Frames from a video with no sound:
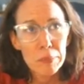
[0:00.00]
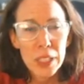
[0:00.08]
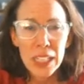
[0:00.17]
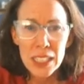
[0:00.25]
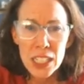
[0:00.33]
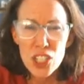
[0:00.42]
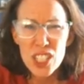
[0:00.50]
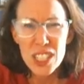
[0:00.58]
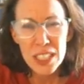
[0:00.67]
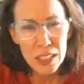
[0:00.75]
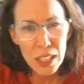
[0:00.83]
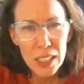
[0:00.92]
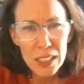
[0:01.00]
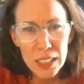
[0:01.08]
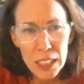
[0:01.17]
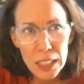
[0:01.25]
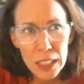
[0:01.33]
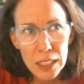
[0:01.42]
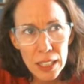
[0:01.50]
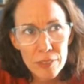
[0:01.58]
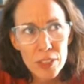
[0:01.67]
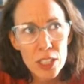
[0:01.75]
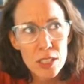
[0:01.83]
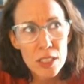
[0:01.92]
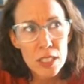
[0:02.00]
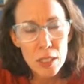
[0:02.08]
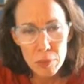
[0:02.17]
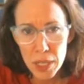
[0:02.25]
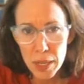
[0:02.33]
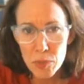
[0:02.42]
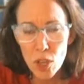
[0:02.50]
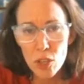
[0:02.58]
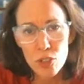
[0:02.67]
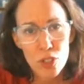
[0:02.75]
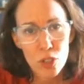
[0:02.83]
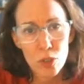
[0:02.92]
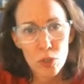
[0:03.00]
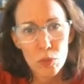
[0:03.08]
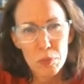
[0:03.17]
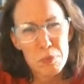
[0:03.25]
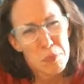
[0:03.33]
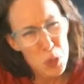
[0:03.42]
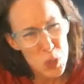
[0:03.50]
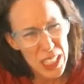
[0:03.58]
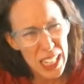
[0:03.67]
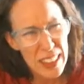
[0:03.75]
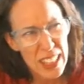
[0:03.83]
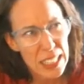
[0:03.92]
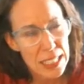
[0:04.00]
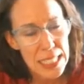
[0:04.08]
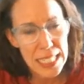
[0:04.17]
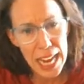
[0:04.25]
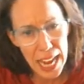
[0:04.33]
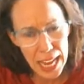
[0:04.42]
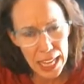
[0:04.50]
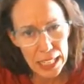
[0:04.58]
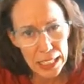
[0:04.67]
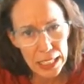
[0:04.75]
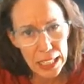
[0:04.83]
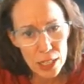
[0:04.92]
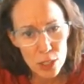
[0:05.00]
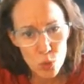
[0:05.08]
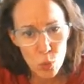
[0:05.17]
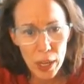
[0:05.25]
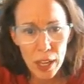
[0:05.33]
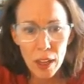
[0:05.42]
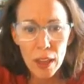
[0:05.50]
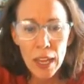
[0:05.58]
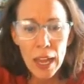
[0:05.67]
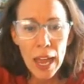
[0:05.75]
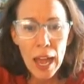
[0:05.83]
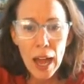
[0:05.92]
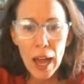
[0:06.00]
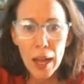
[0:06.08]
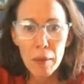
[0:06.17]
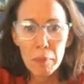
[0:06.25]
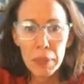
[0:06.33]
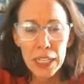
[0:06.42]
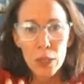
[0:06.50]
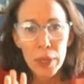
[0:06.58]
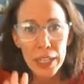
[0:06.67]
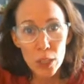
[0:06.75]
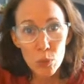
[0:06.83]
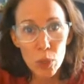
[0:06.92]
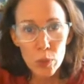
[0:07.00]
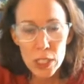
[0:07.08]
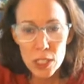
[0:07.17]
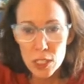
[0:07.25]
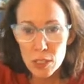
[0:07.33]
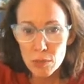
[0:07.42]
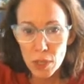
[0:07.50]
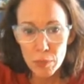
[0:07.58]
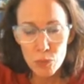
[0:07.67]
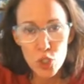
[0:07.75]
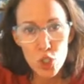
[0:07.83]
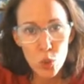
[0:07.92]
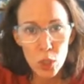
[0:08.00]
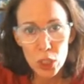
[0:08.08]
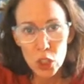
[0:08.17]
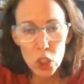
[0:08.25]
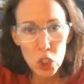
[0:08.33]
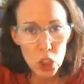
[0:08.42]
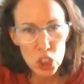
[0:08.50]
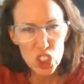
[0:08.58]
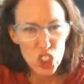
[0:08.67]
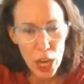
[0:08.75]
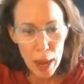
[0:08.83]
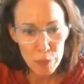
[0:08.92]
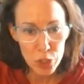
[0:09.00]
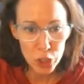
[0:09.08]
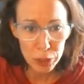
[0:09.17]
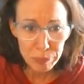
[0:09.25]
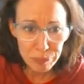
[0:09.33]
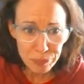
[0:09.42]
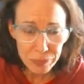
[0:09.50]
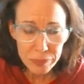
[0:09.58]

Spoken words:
He teaches Ling 11, sometimes also, mostly I think 10 as well. But anyway, he wrote this short little chapter.